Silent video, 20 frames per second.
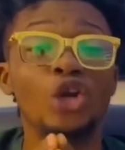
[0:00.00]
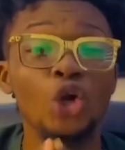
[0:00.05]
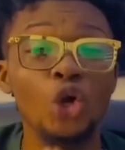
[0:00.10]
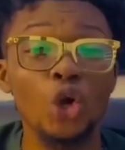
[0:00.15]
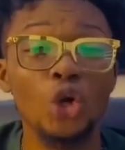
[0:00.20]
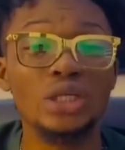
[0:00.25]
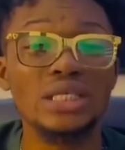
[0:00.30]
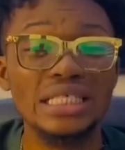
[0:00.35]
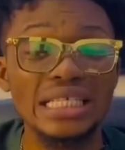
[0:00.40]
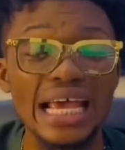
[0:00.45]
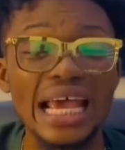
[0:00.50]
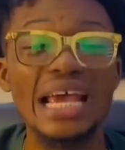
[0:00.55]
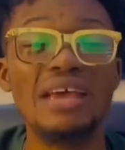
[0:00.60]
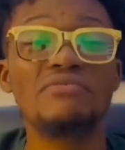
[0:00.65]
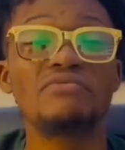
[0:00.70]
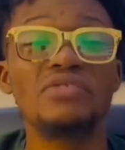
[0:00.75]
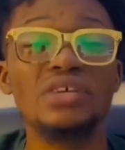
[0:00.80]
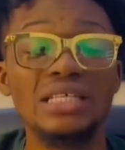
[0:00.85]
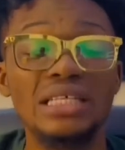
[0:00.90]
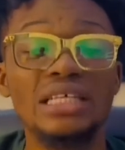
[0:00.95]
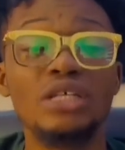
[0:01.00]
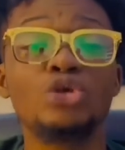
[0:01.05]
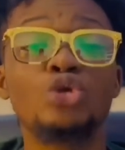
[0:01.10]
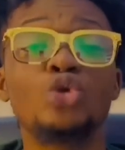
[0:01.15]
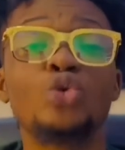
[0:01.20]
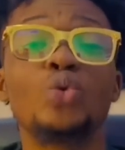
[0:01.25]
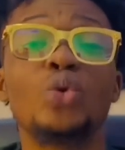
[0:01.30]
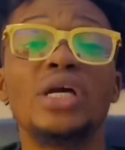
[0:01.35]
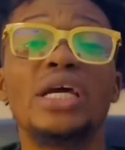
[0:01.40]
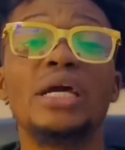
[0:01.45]
lost everything
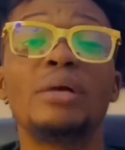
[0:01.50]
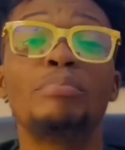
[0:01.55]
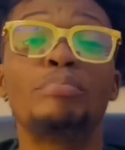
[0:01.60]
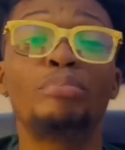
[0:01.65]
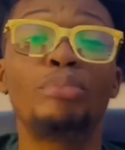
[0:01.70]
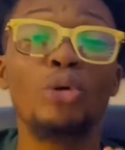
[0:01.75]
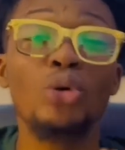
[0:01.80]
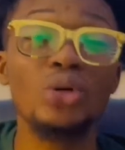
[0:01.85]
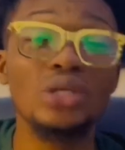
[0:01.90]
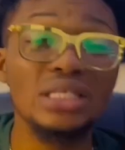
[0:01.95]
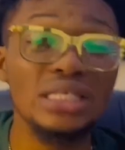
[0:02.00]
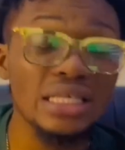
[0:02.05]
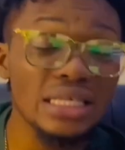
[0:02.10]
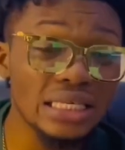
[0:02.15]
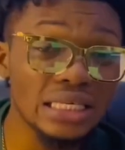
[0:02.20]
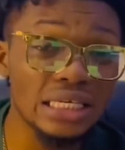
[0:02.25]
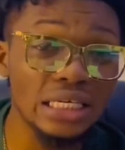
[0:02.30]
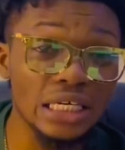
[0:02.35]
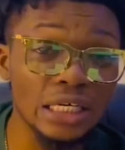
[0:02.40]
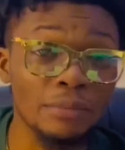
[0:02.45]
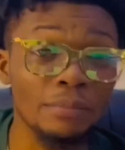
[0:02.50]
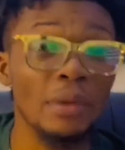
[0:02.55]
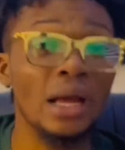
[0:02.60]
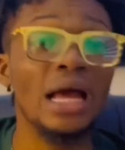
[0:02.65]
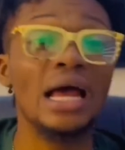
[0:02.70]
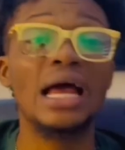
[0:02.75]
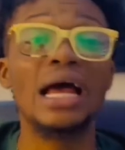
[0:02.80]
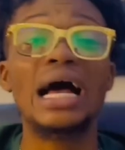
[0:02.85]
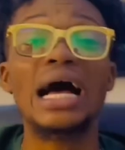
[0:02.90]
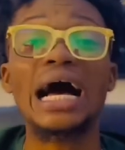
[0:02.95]
to a Ponzi scheme.
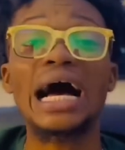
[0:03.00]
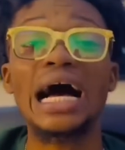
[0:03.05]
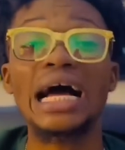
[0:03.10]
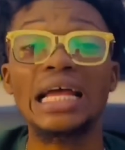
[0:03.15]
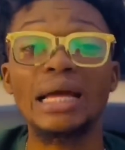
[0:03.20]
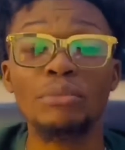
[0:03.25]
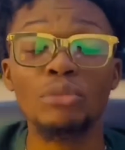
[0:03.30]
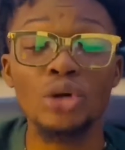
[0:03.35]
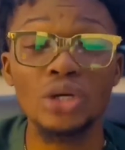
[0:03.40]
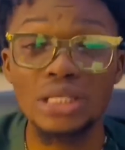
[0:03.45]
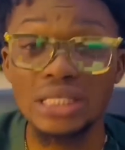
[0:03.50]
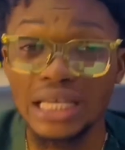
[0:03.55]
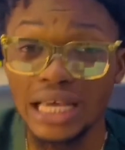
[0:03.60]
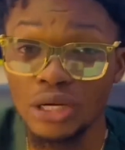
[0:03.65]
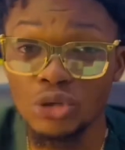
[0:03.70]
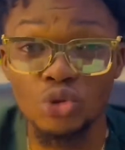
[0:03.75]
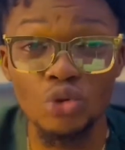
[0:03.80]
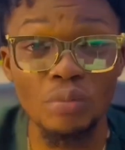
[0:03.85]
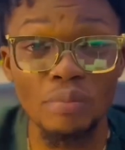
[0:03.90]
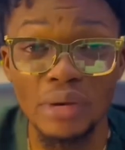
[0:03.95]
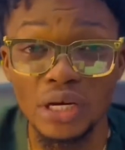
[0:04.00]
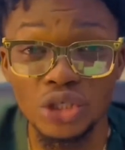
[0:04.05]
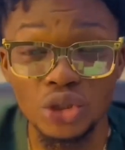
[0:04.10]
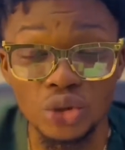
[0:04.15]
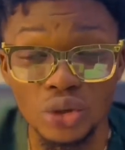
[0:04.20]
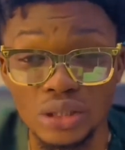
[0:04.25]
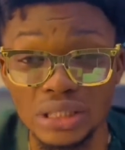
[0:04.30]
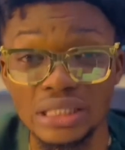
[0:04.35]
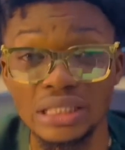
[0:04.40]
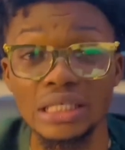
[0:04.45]
I am not scared to
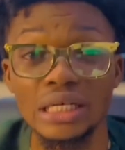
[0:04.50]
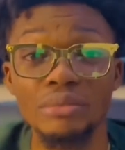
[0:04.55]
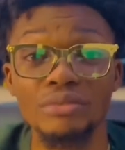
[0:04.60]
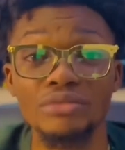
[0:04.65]
mention the name.